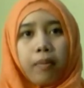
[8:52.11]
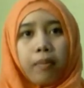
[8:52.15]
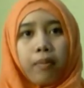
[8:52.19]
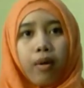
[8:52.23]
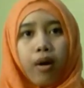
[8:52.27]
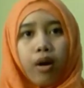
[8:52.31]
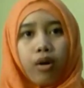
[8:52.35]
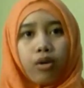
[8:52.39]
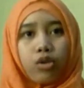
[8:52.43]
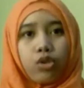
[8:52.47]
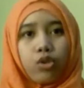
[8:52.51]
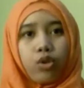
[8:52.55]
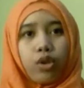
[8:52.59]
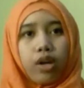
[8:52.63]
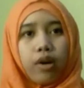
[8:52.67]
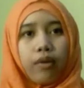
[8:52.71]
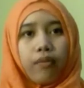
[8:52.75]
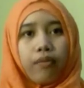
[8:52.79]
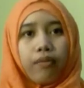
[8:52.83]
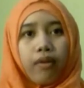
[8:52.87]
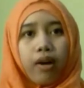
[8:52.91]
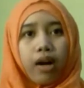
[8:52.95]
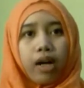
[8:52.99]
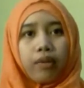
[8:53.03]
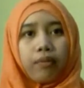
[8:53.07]
box
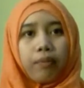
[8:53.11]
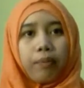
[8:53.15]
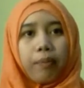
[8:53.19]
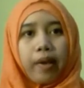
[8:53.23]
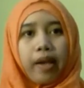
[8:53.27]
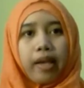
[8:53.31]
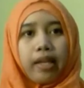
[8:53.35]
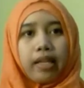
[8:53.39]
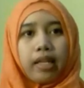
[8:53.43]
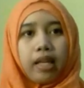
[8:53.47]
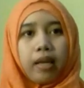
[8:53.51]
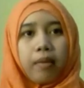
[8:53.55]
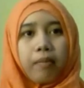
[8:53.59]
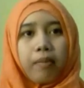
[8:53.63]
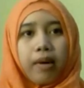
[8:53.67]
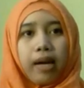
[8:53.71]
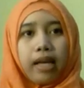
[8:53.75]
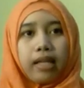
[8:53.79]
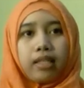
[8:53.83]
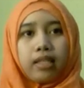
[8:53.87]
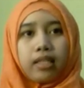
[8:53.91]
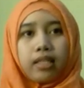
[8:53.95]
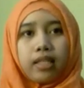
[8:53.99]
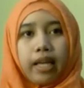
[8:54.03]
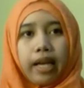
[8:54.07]
of one paying
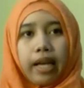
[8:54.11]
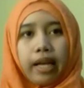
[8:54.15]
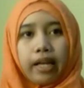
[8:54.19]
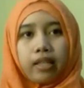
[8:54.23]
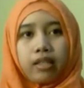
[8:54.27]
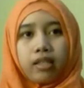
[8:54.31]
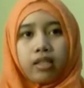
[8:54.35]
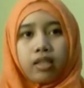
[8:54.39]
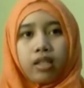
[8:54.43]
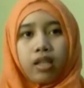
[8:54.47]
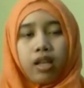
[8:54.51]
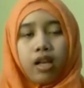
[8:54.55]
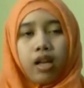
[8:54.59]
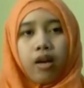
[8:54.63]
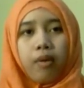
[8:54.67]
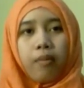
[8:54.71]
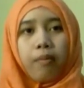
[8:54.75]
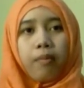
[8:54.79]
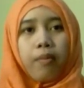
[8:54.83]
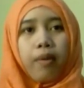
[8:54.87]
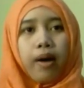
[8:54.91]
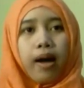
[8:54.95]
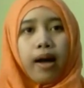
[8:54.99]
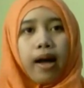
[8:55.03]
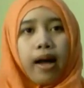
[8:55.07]
by checks
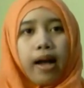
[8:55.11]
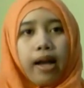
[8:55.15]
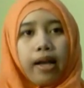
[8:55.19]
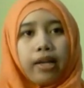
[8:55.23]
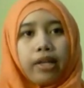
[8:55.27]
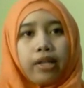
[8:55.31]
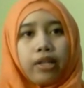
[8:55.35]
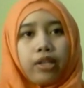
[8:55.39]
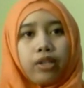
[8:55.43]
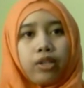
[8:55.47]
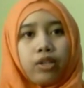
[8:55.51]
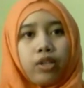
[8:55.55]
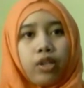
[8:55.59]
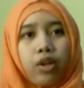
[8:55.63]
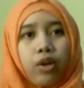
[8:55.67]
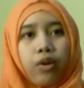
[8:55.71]
by